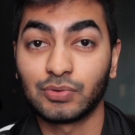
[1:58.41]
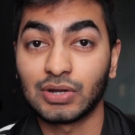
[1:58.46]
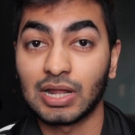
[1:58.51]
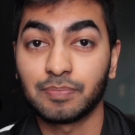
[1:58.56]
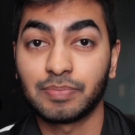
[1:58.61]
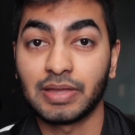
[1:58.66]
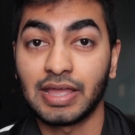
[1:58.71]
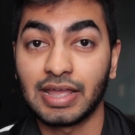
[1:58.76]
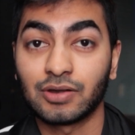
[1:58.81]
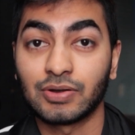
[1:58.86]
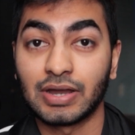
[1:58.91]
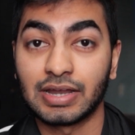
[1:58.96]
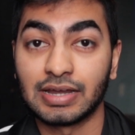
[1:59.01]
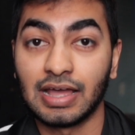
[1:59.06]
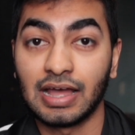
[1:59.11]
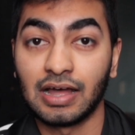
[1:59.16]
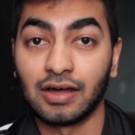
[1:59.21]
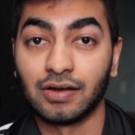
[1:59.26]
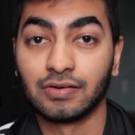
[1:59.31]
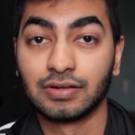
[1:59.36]
than what I'm paying right
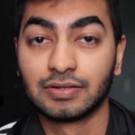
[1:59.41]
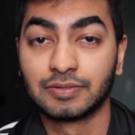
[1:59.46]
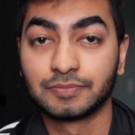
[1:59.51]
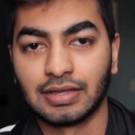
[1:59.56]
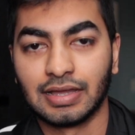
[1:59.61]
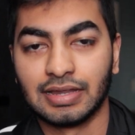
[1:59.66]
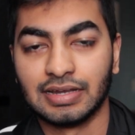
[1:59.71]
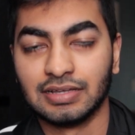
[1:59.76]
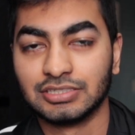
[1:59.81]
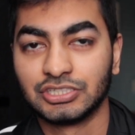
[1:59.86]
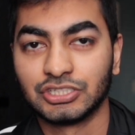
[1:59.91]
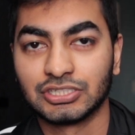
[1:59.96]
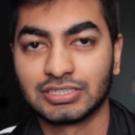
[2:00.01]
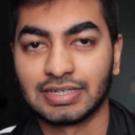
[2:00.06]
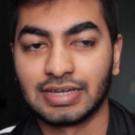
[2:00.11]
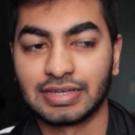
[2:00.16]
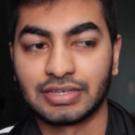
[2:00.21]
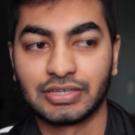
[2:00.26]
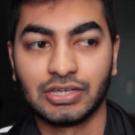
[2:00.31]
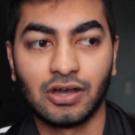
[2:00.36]
now. And it's just
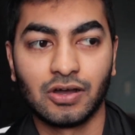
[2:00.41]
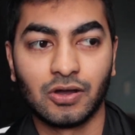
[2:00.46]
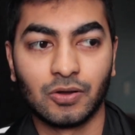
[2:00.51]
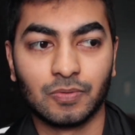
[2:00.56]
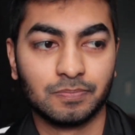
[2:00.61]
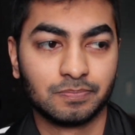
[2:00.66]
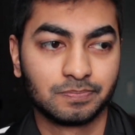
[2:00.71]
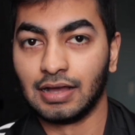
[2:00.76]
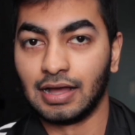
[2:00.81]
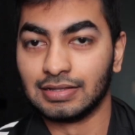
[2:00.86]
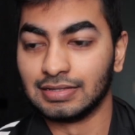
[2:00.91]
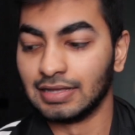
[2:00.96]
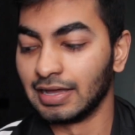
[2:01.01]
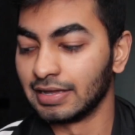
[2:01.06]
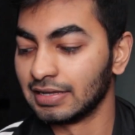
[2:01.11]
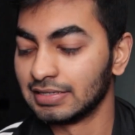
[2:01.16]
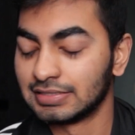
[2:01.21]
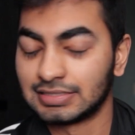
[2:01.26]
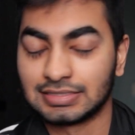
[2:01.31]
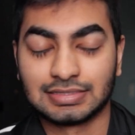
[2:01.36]
like, yo, I
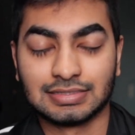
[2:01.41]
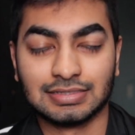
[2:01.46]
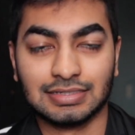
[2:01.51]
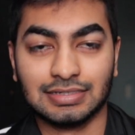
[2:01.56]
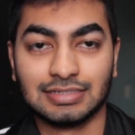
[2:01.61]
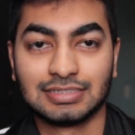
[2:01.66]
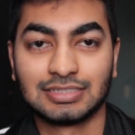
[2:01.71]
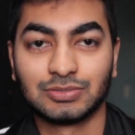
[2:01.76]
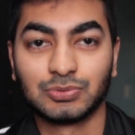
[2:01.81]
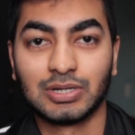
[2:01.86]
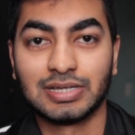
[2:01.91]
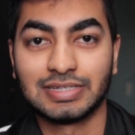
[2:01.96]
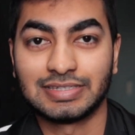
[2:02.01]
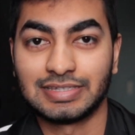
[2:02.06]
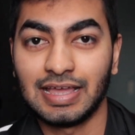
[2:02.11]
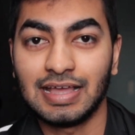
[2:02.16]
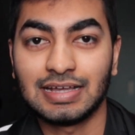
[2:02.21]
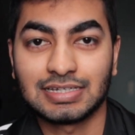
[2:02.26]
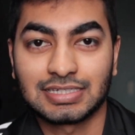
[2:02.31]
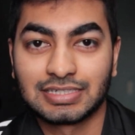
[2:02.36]
guess this is what it
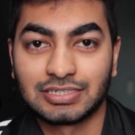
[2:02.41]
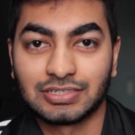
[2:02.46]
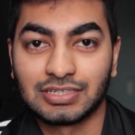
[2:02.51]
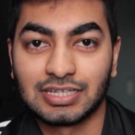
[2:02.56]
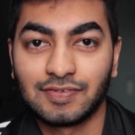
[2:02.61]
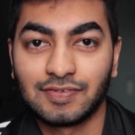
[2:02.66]
takes to